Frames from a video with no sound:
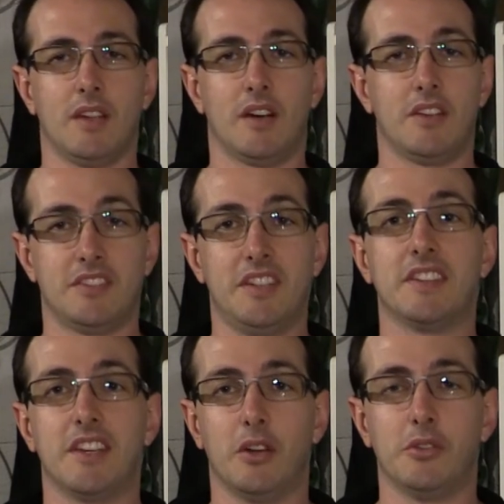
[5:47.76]
I just need
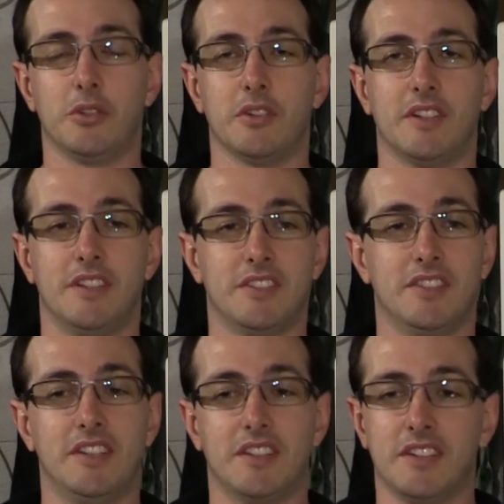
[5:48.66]
to get onto it I
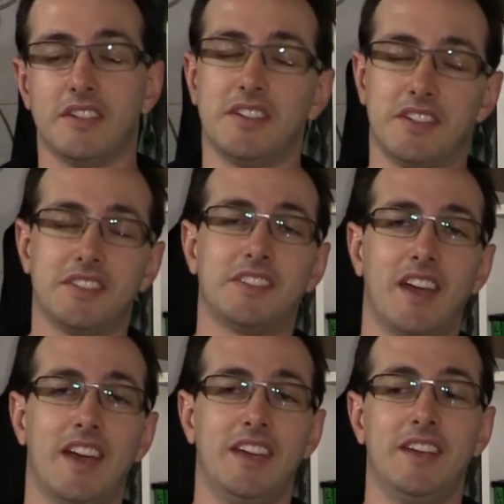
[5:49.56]
just need to, to
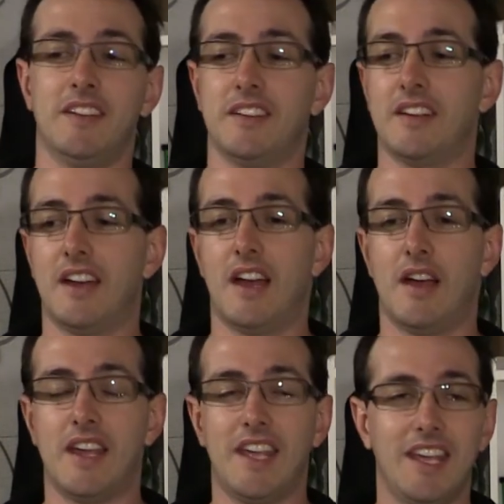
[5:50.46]
stay uh,
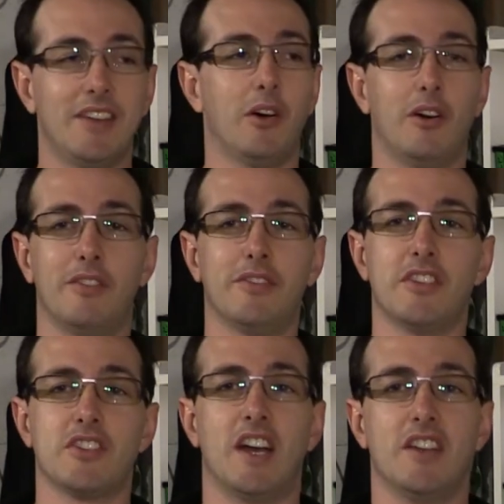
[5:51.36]
ahead of
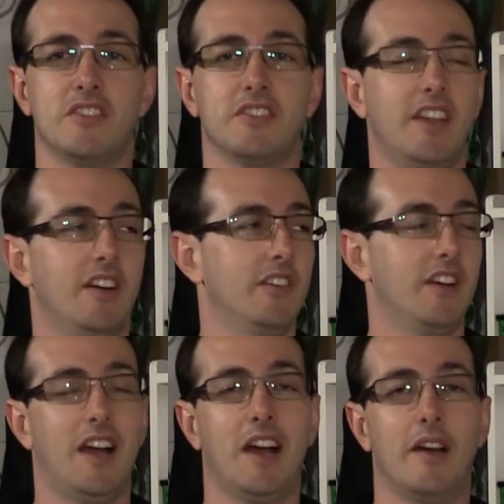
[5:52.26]
the charges now
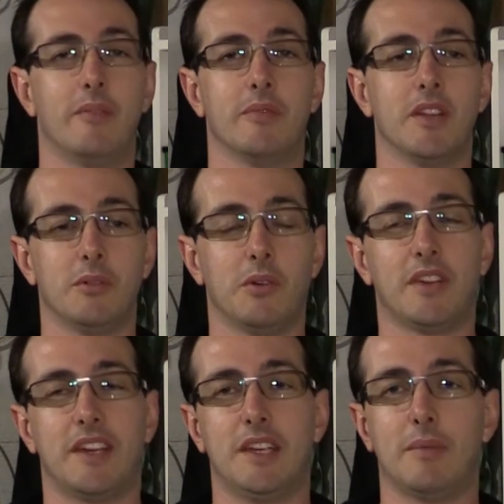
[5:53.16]
um, we're
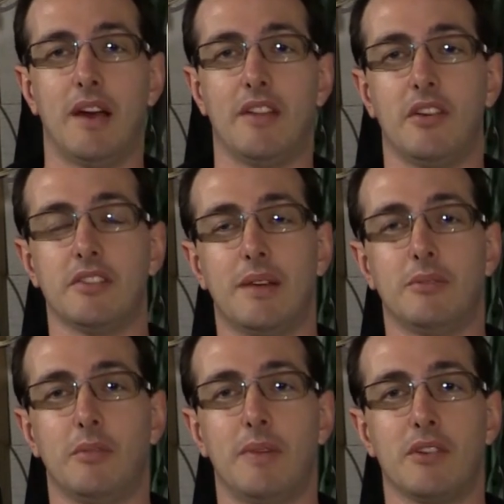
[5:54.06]
taking apart those
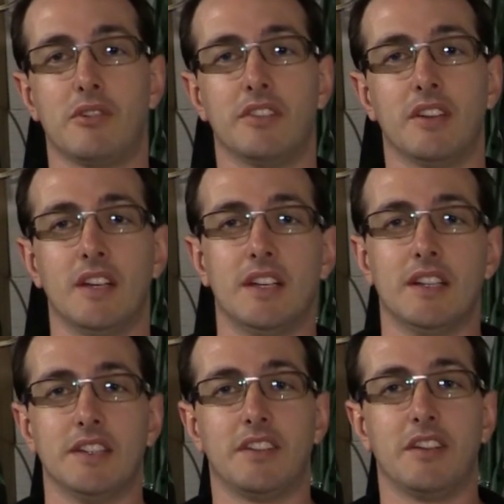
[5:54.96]
laptop batteries
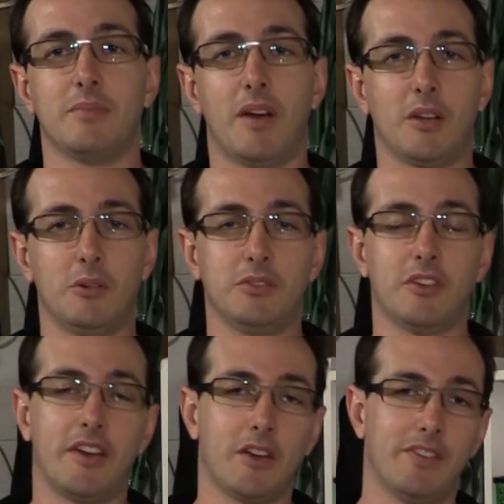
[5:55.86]
so that's Michael
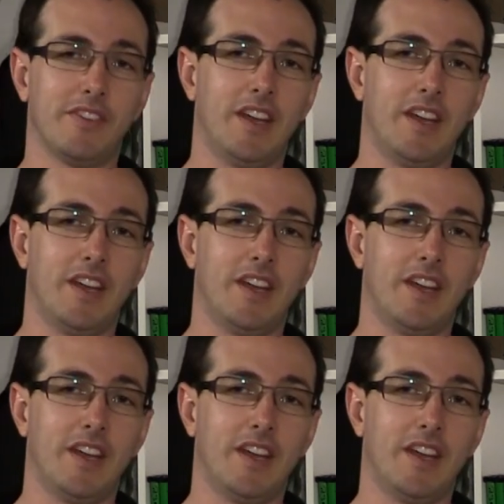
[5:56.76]
signing off for